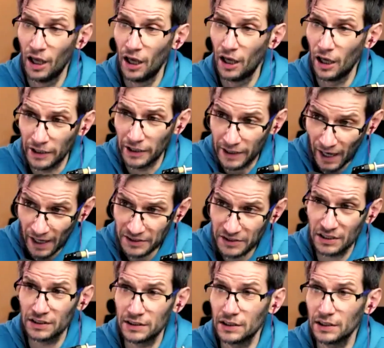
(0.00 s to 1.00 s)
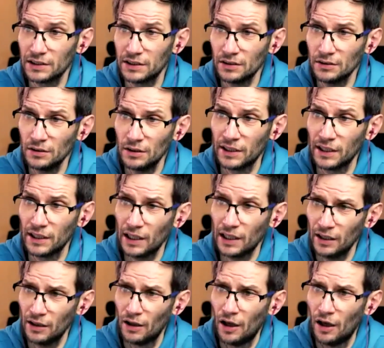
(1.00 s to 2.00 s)
Yes, indeed, Nele.
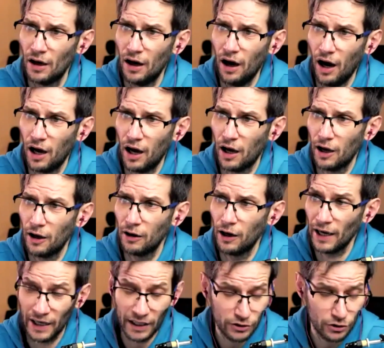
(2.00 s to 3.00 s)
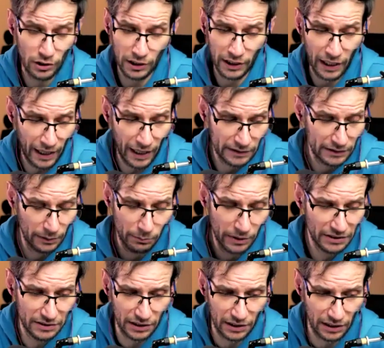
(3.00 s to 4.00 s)
I actually had a
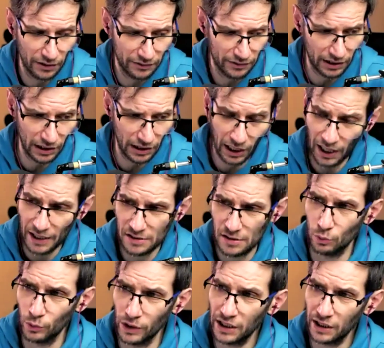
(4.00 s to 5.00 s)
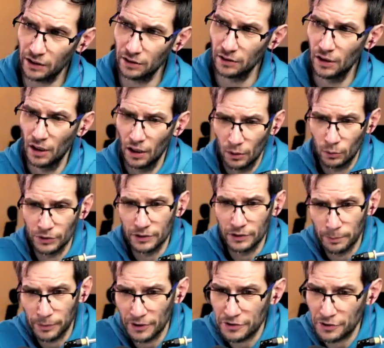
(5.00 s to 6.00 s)
meeting, I think, last week with the
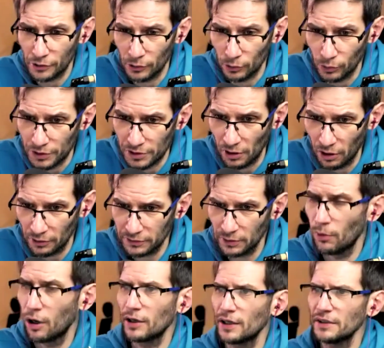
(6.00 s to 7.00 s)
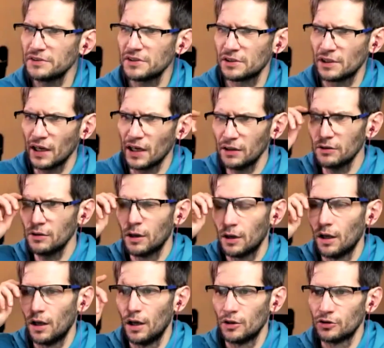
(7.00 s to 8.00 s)
person who is not among us now.
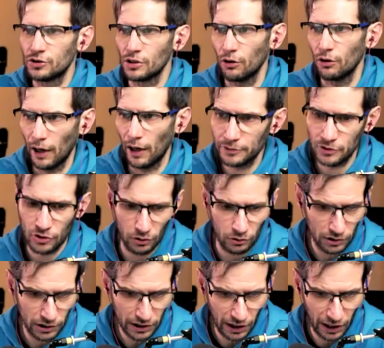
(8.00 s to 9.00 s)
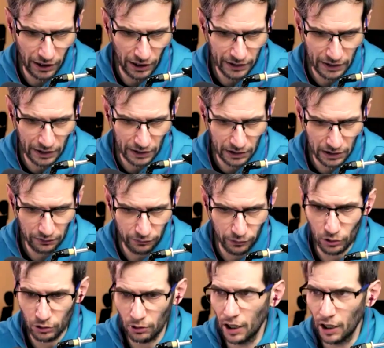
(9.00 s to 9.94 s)
So absolutely, I can give you.